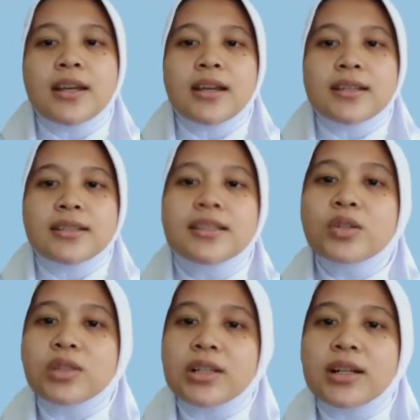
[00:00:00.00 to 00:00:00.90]

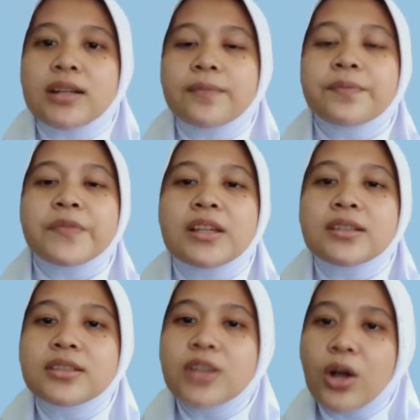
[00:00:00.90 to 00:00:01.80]
Singular:
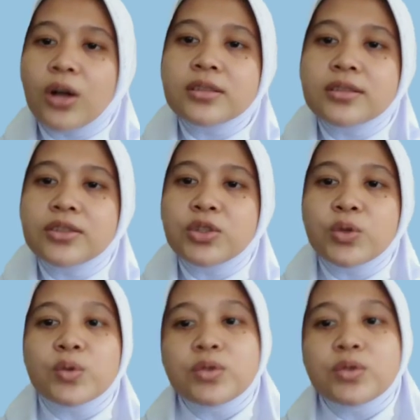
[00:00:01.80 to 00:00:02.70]
dog
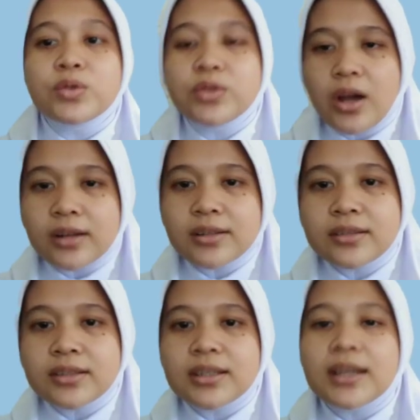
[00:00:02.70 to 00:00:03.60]
to
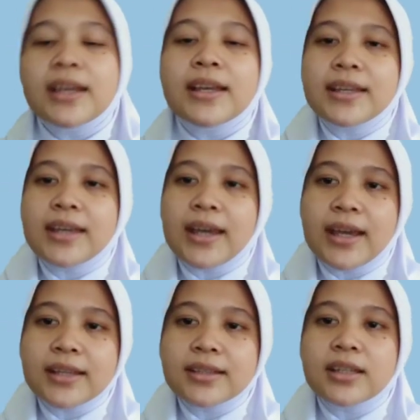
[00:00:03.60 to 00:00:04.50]
dogs,
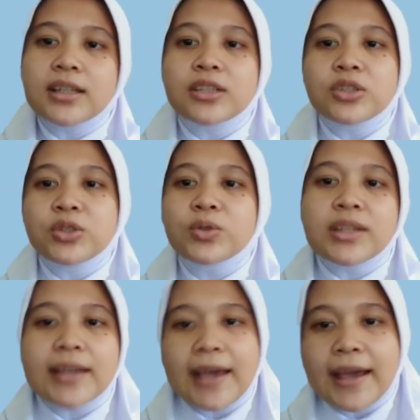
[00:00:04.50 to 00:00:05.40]
cat to
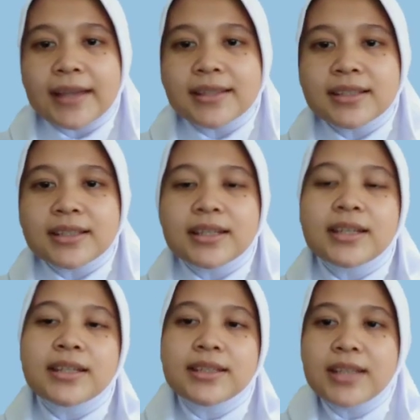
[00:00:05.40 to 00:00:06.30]
cats,
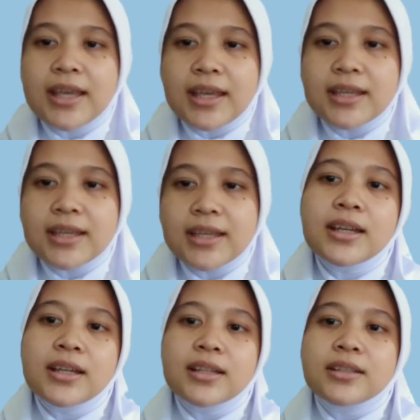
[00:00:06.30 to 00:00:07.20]
day
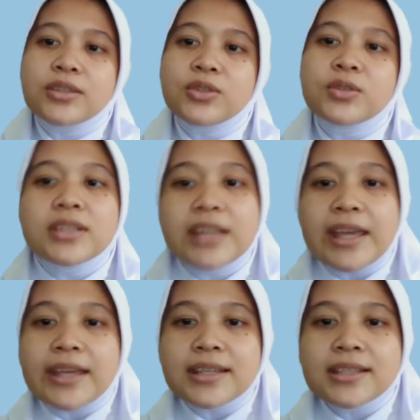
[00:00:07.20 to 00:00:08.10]
to
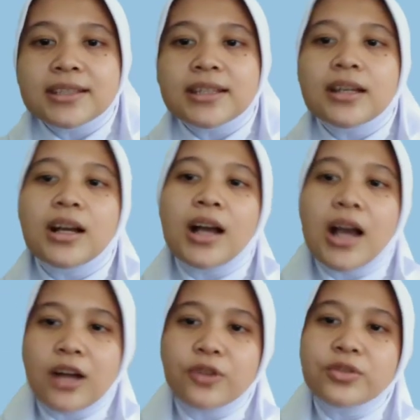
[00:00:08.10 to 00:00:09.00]
days,
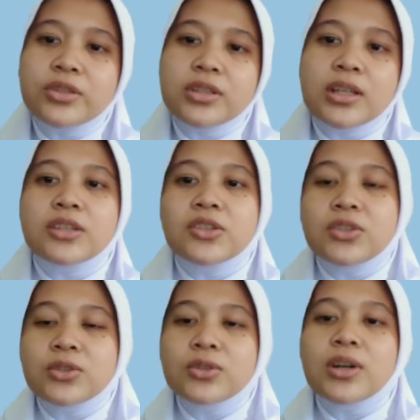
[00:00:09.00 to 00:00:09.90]
house
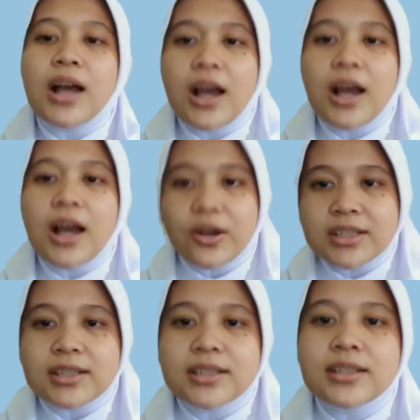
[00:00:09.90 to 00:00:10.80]
to
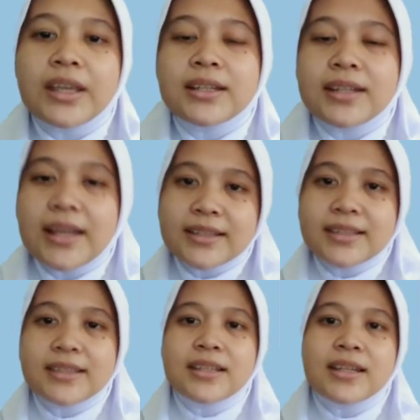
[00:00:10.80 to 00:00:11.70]
houses.
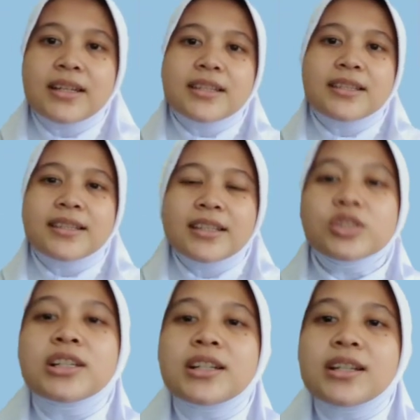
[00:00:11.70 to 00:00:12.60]
Next,
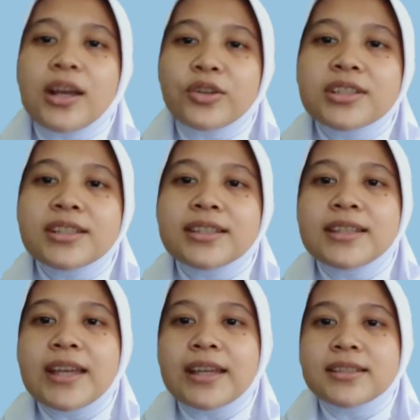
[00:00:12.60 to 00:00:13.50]
singular nouns
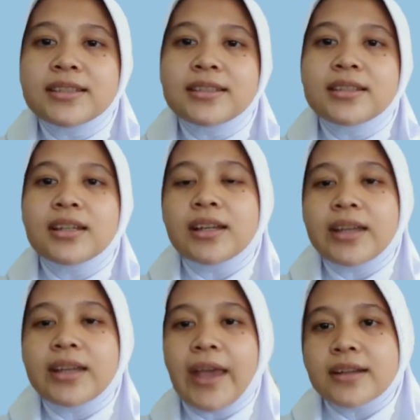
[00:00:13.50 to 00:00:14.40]
that
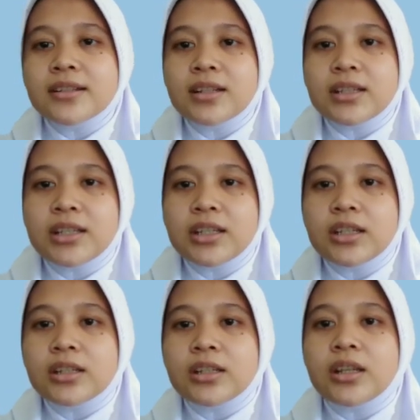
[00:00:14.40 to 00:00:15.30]
end
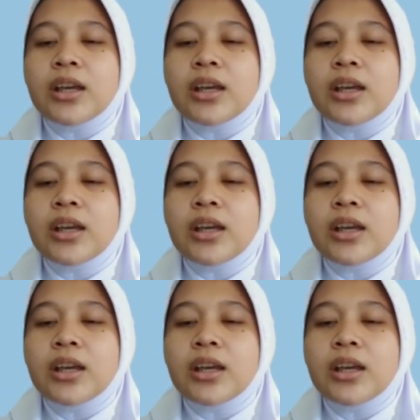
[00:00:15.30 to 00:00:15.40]
in